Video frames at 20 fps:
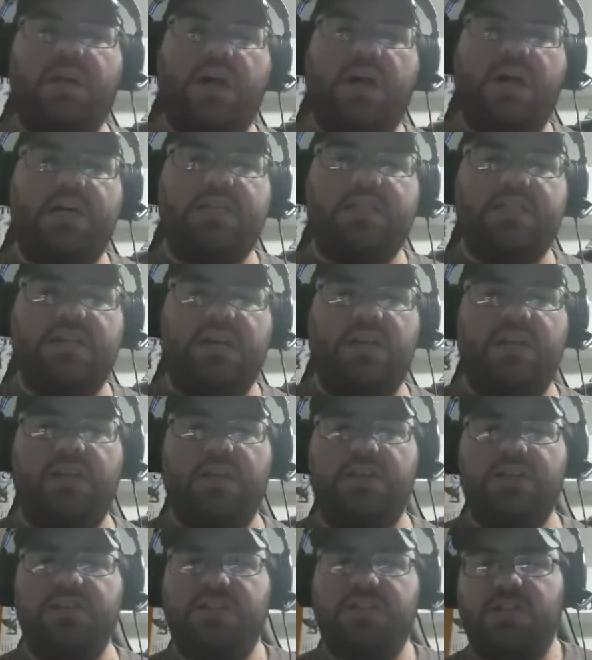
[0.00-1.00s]
us
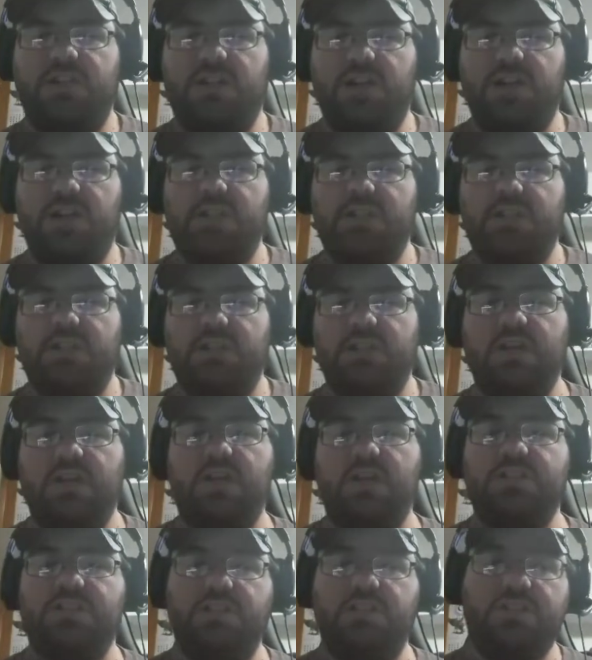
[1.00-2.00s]
another search,
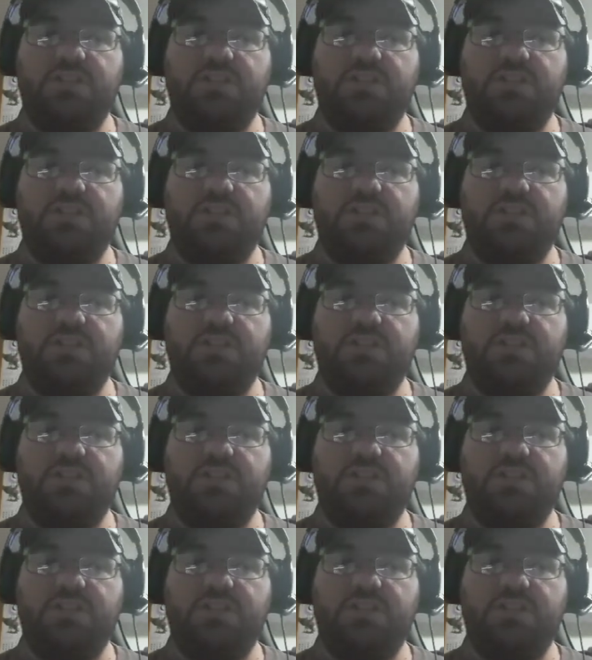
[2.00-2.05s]
actually